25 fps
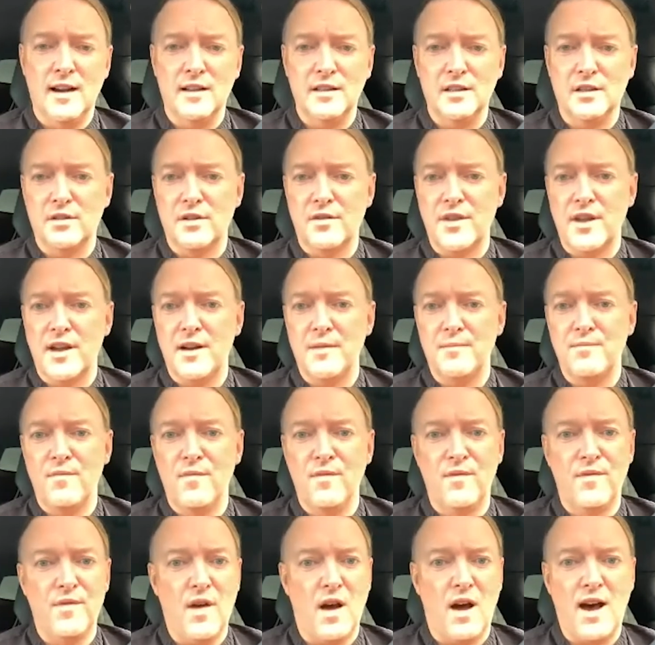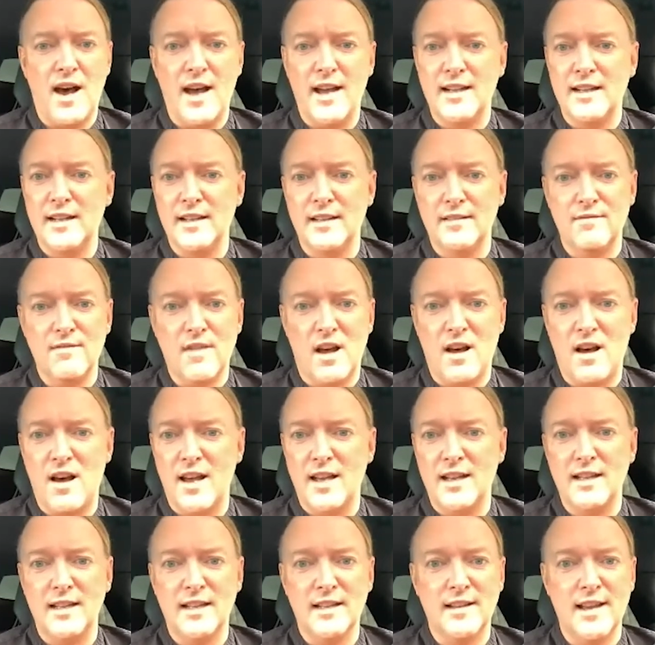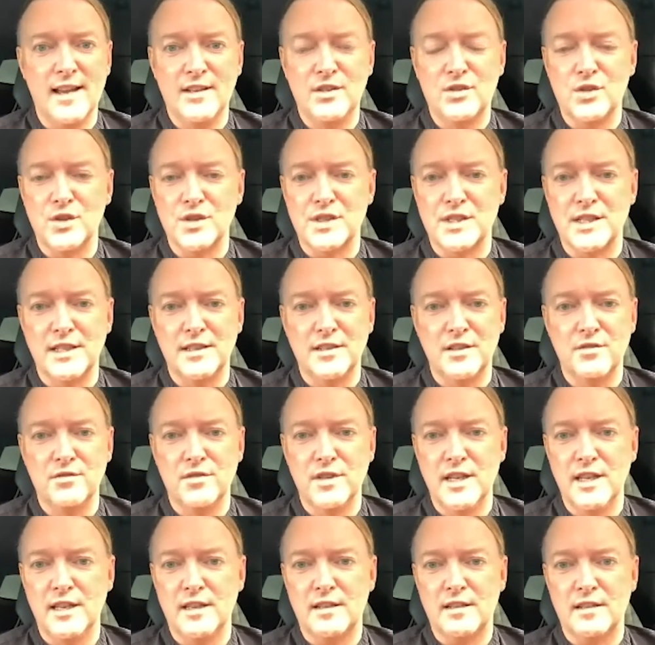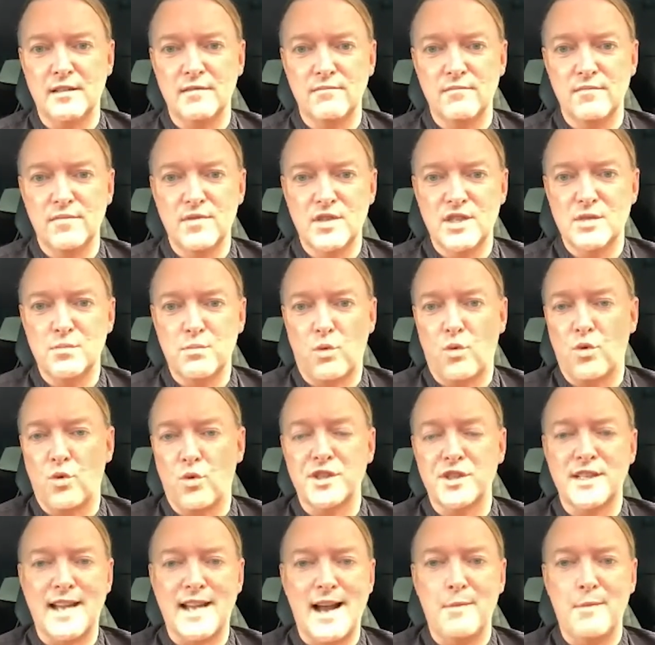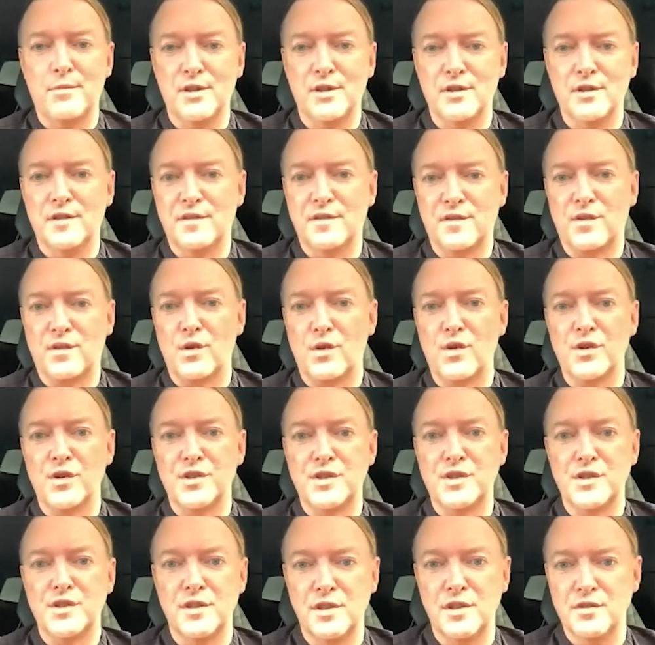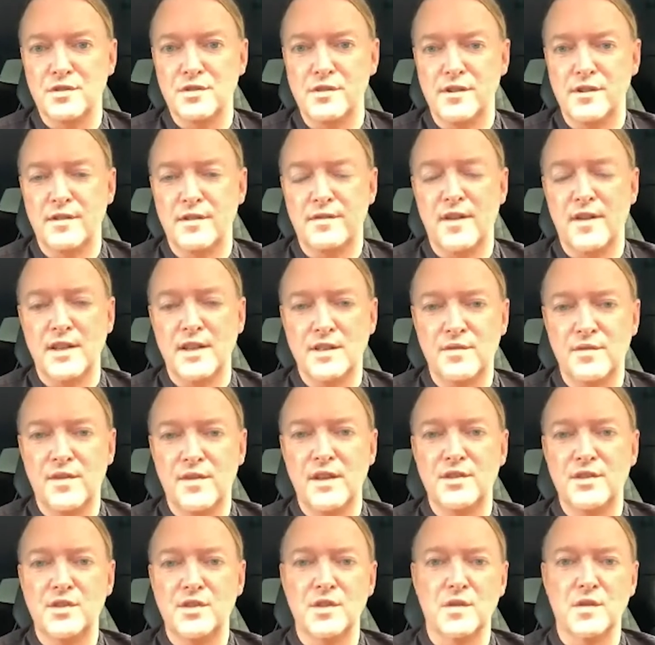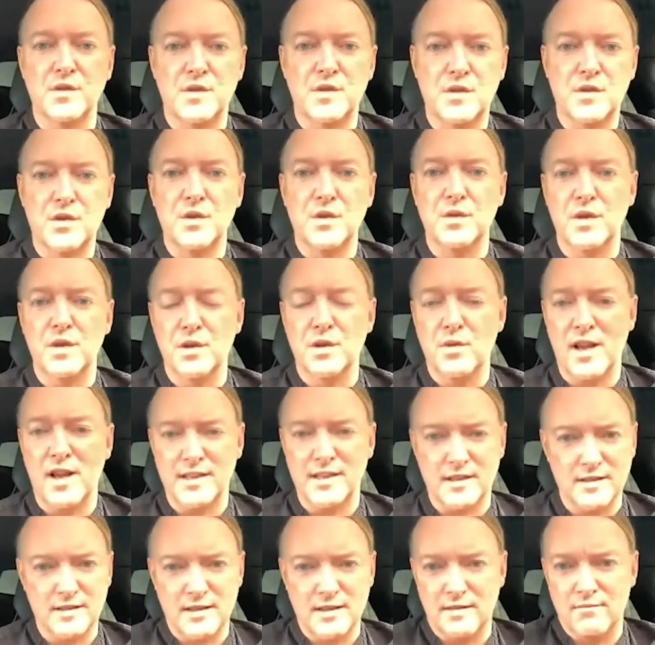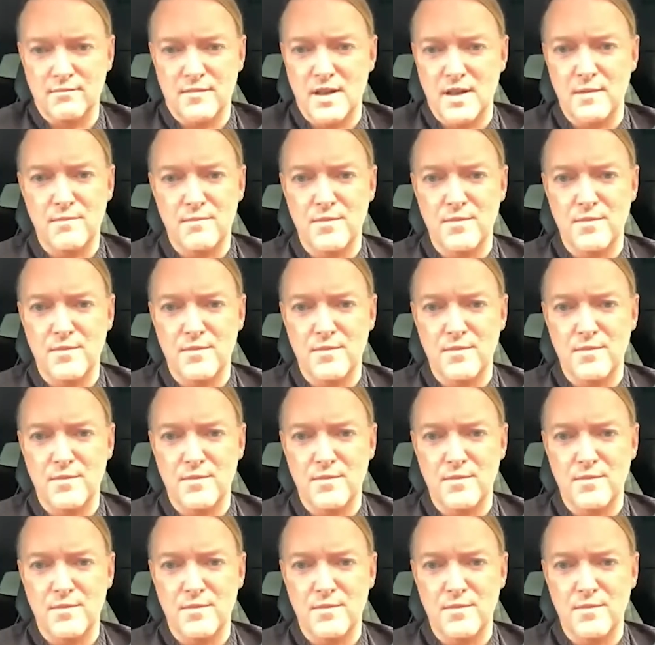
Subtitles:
a lot of the highly interesting, unique sports gambler first user interface features to the US, because